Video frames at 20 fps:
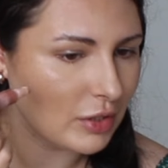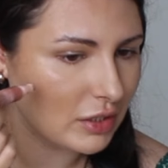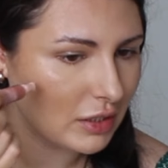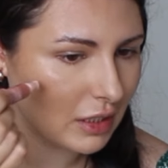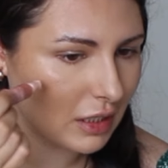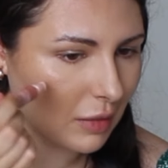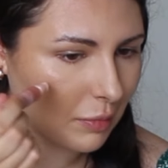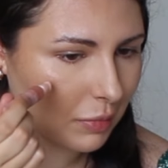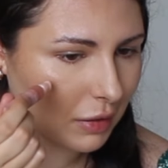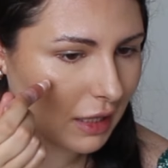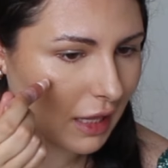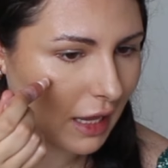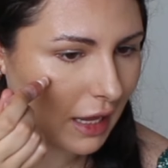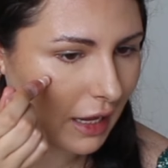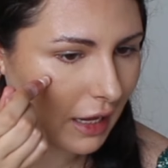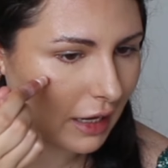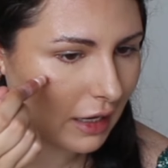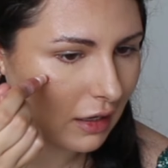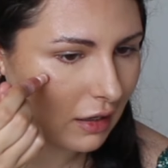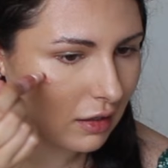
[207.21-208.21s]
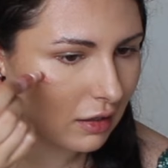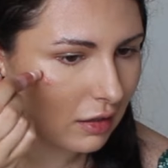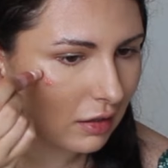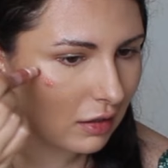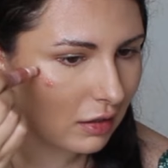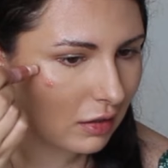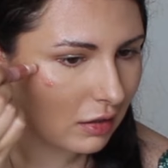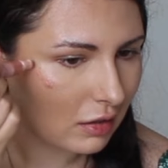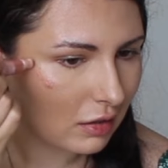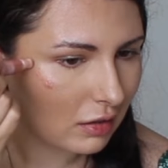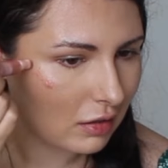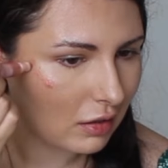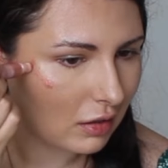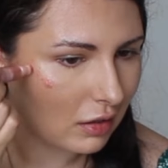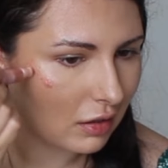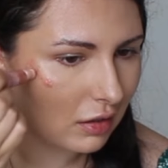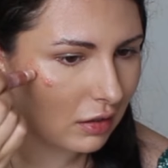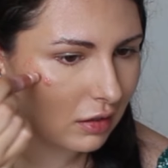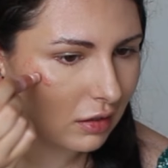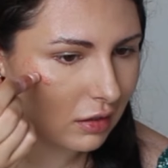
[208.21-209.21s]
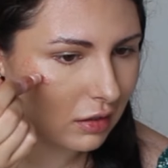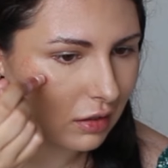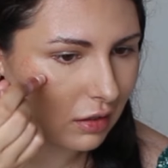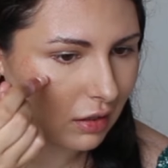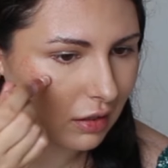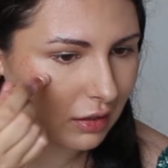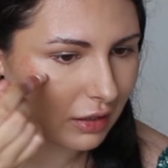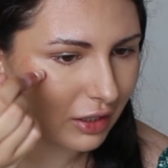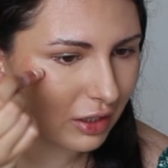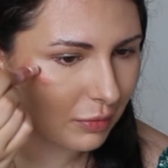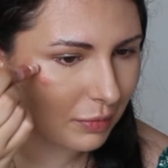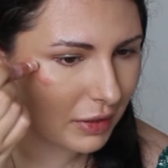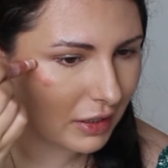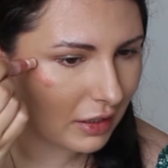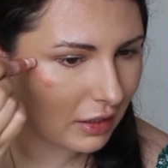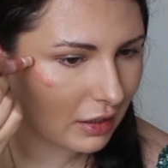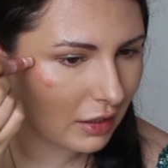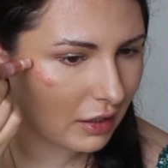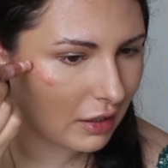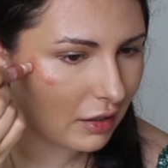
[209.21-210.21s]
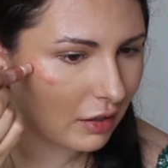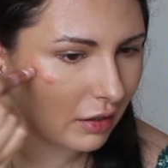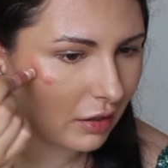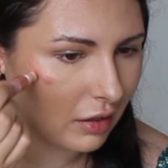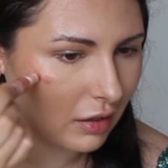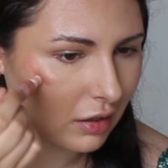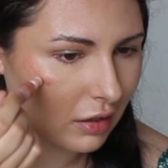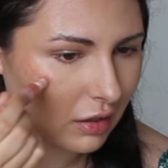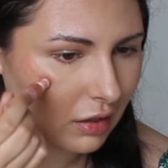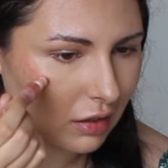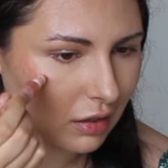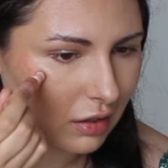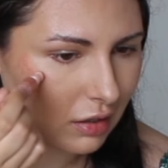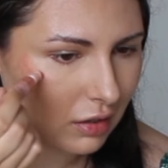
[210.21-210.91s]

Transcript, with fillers: just gonna apply a little bit here.